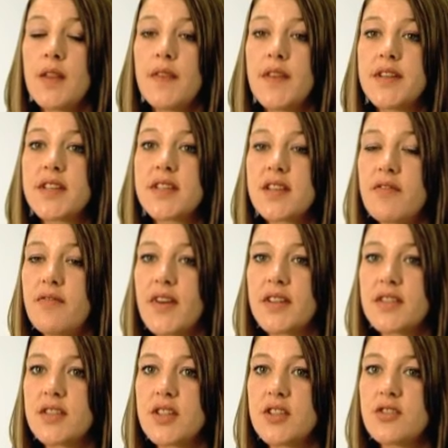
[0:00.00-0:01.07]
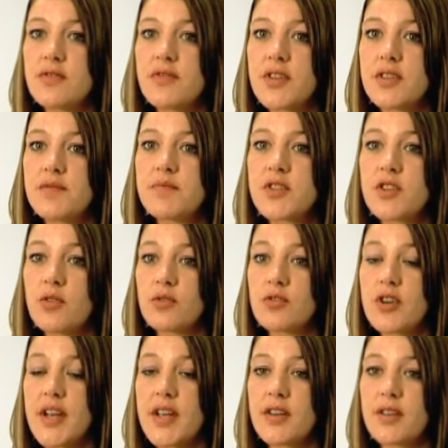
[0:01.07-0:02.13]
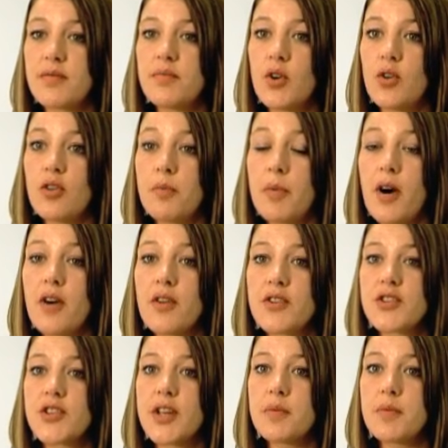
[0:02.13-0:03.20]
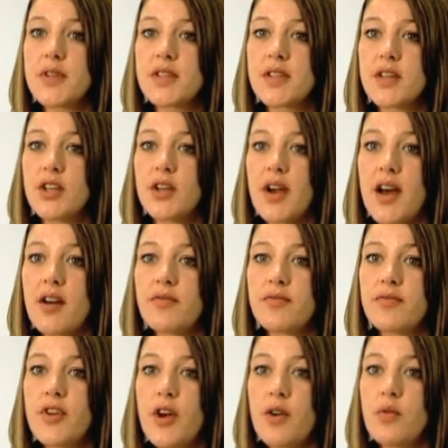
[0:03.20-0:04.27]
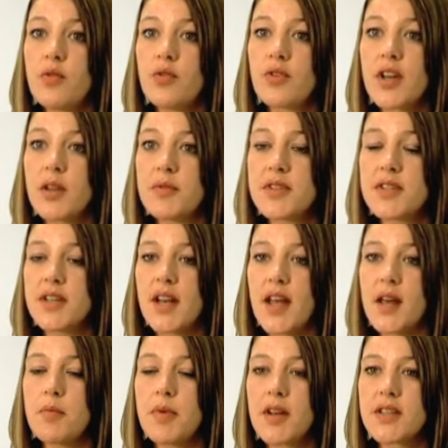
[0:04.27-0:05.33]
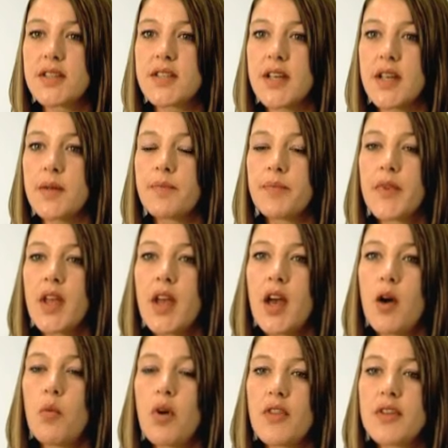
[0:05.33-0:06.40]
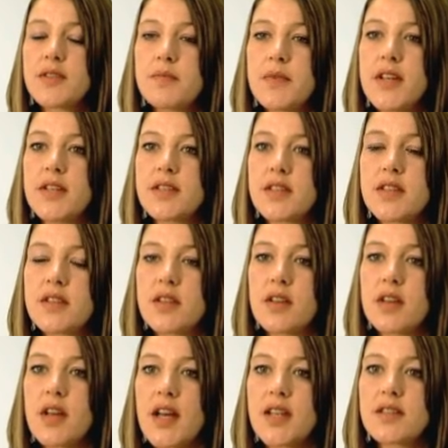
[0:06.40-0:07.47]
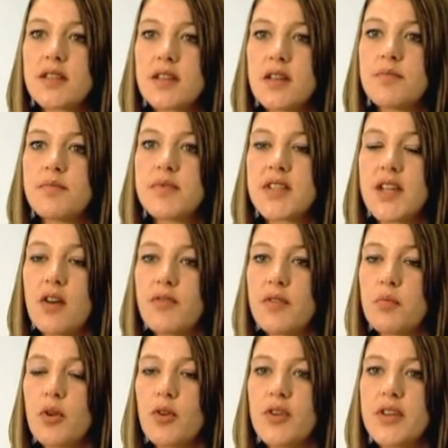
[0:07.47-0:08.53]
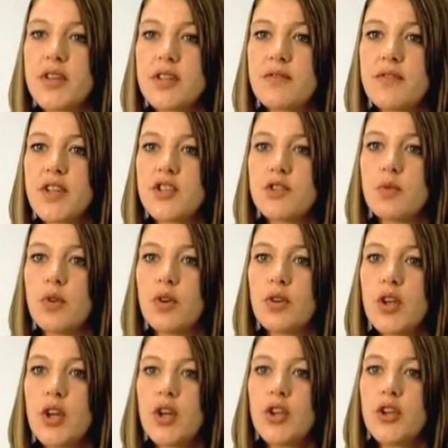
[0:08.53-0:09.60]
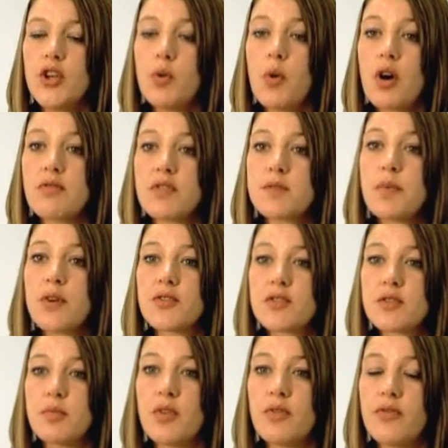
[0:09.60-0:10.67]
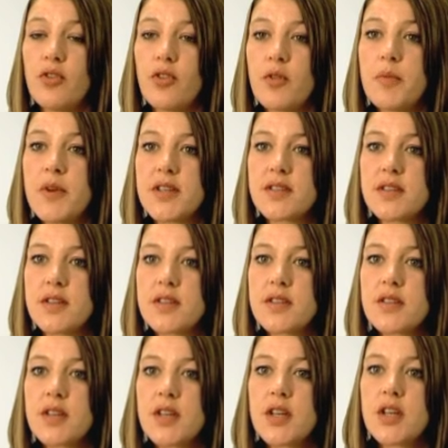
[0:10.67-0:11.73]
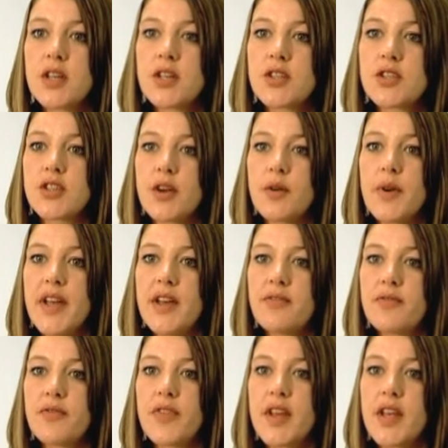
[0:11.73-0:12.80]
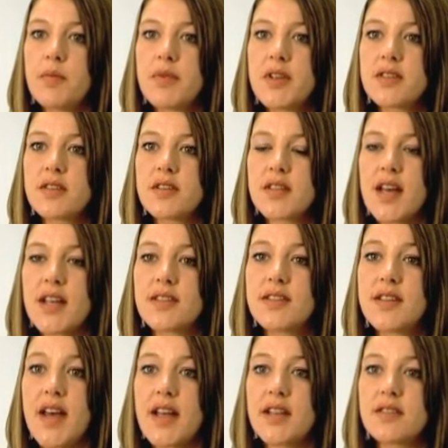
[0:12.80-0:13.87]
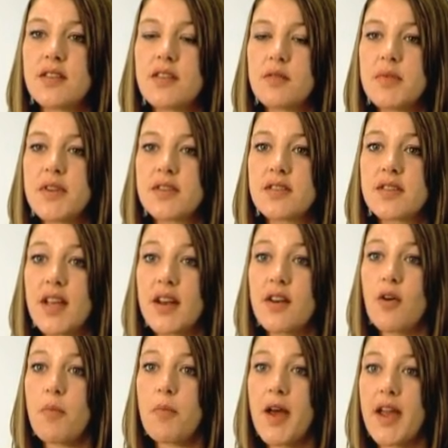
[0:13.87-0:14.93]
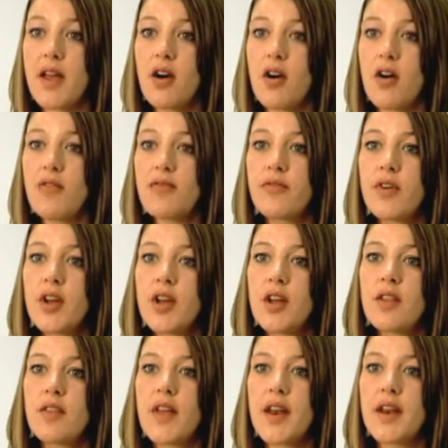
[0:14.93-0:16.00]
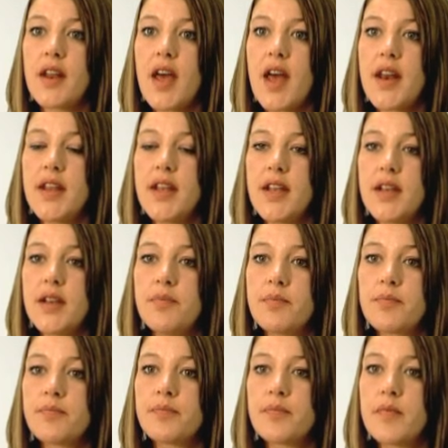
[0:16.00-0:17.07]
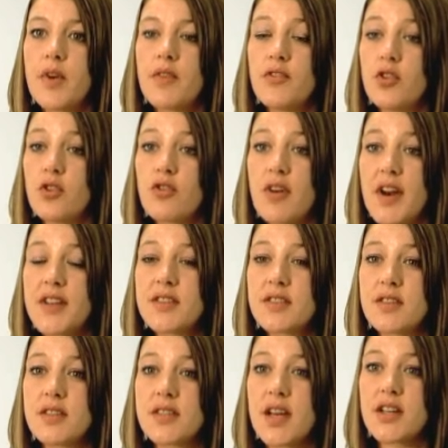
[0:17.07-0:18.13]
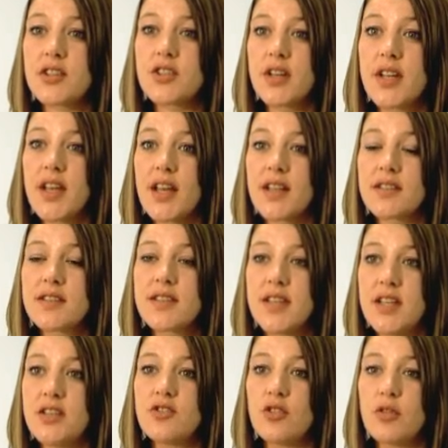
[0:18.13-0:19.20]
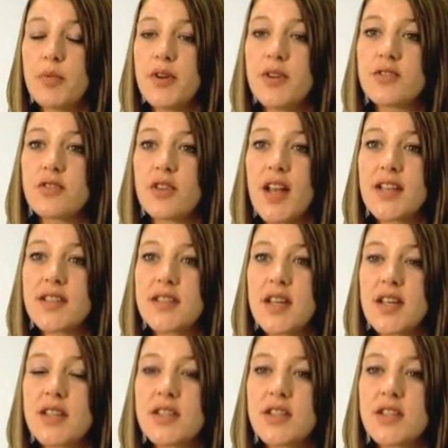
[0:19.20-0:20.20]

The disadvantage of a sole trader or a partnership is that you have no unlimited liability. And what this means is that as a self-employed individual, you are responsible for the business. So if the business has debts that the business cannot pay off, then any of your creditors actually can seize your personal assets.